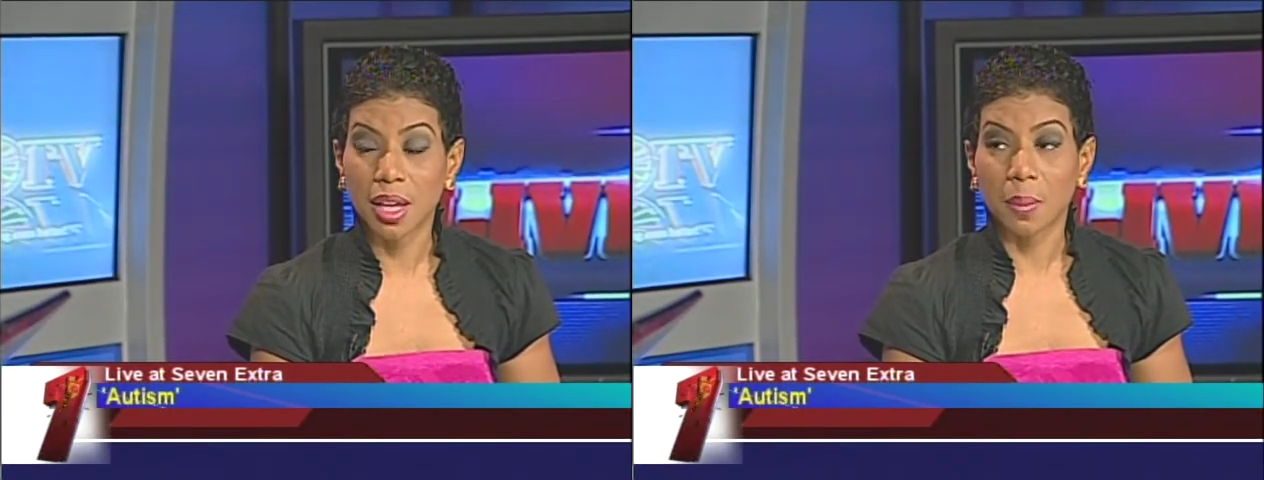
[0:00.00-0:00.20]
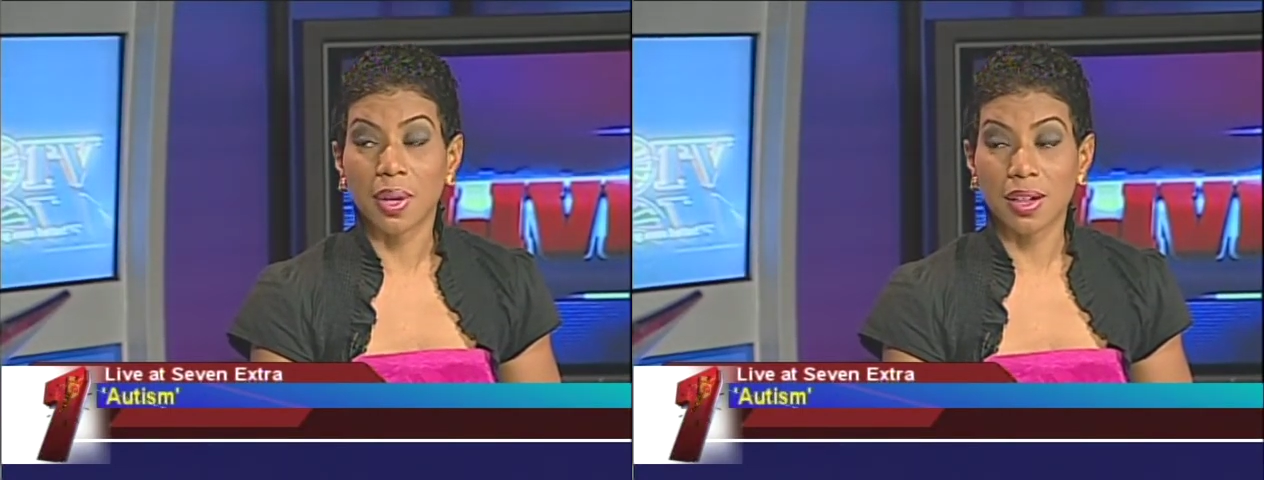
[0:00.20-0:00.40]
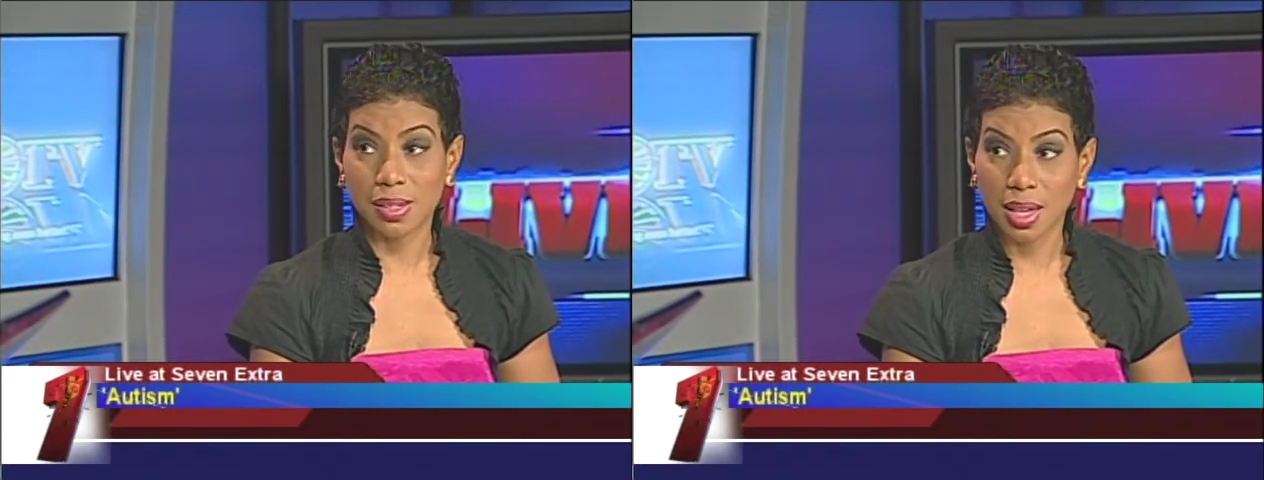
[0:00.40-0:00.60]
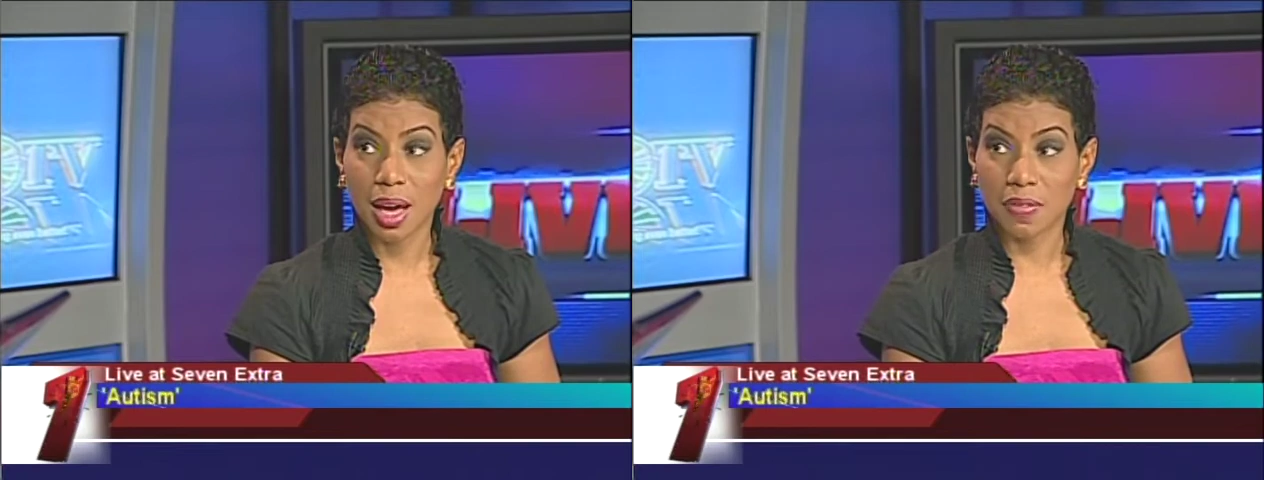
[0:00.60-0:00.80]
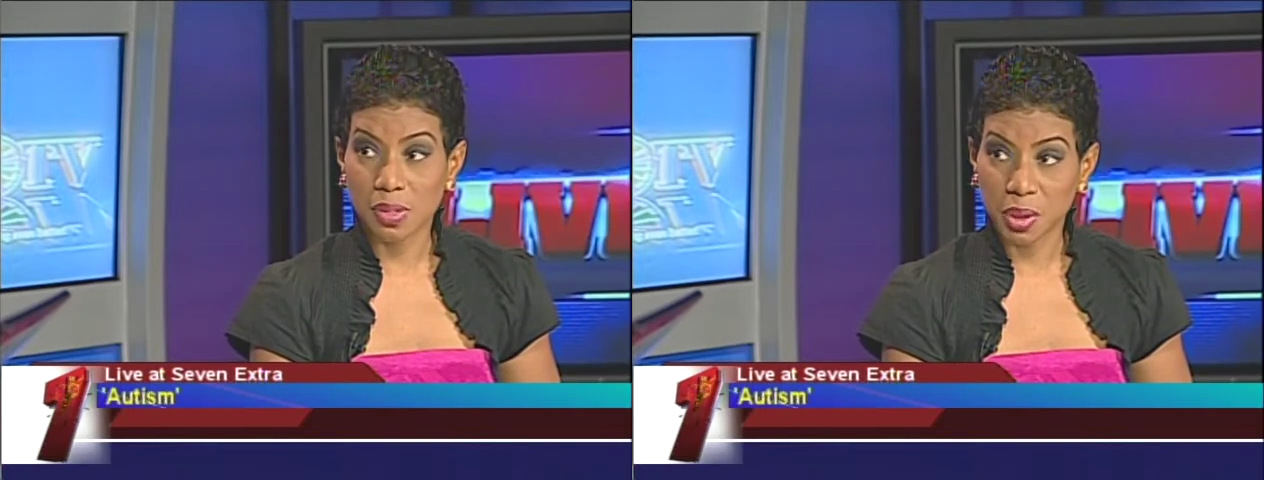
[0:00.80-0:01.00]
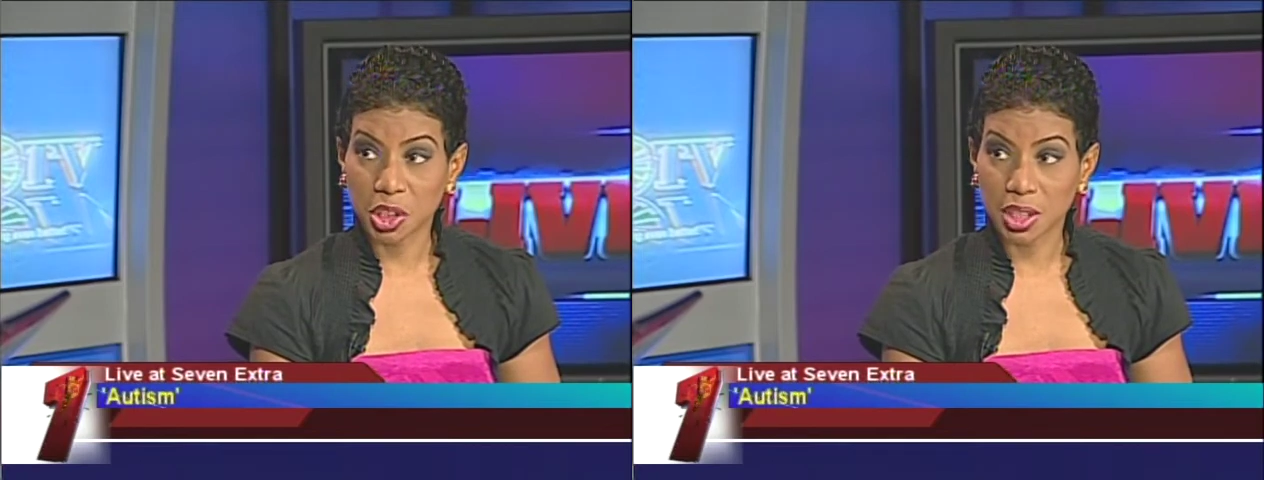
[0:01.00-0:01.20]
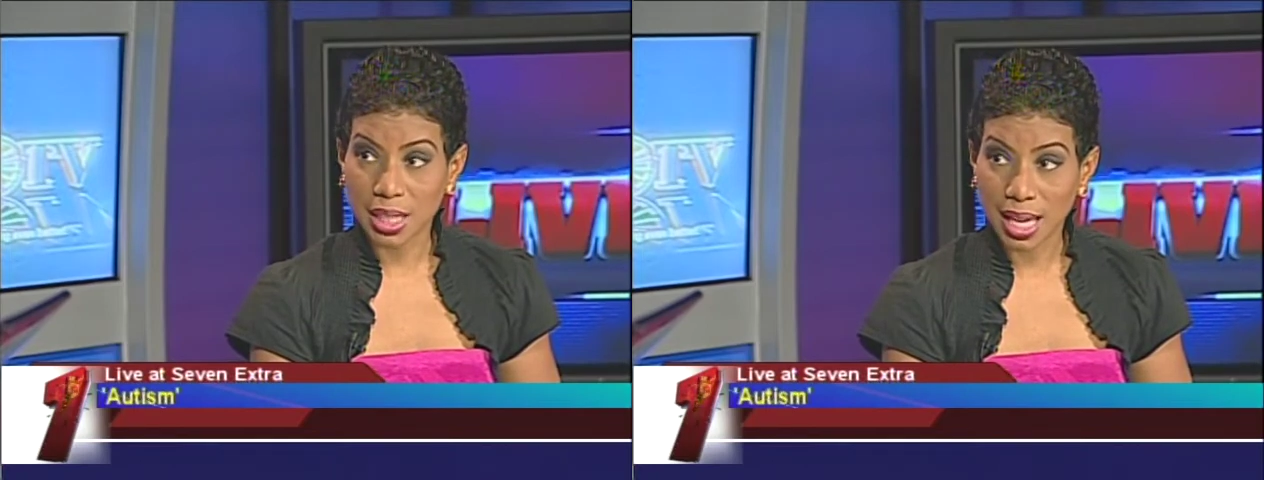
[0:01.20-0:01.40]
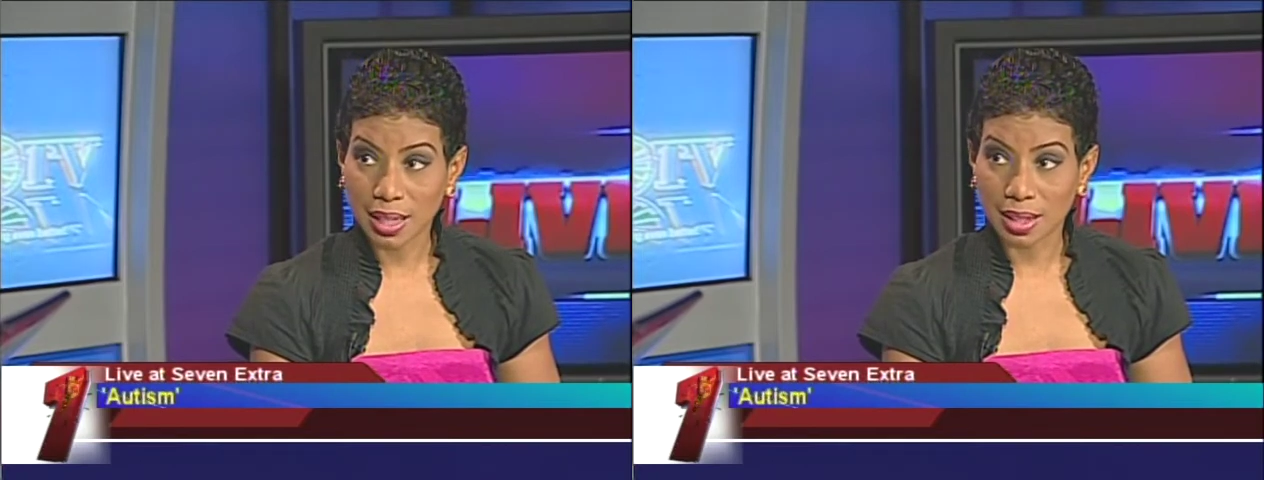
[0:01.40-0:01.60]
because they have special
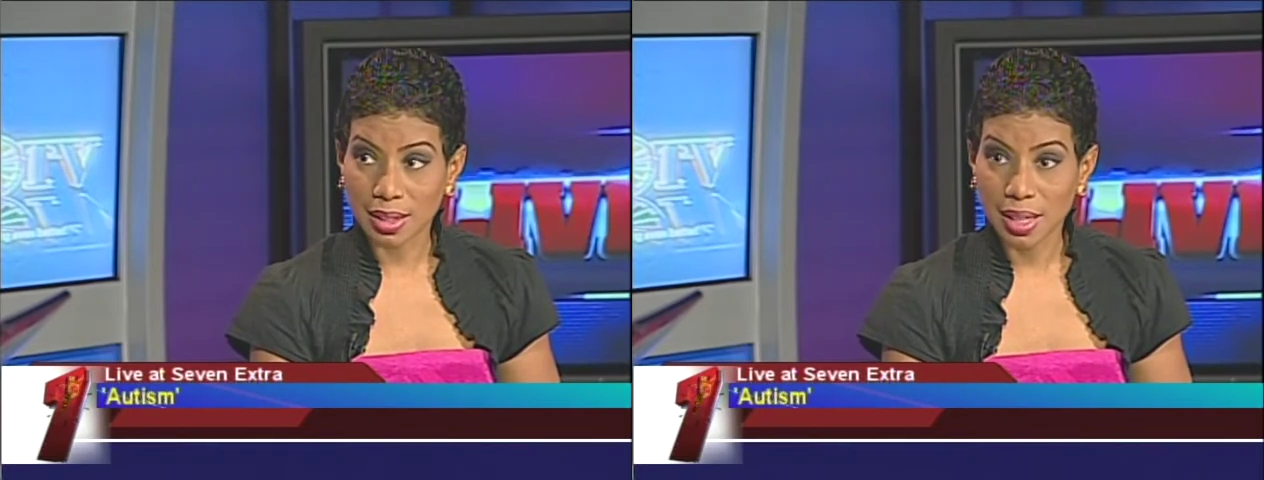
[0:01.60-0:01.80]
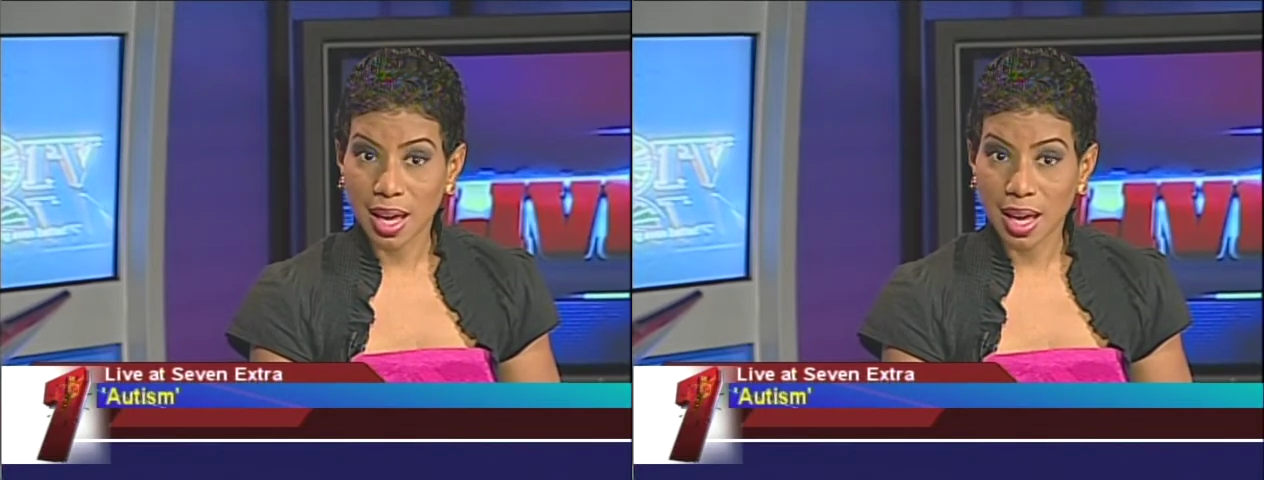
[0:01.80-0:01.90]
talents.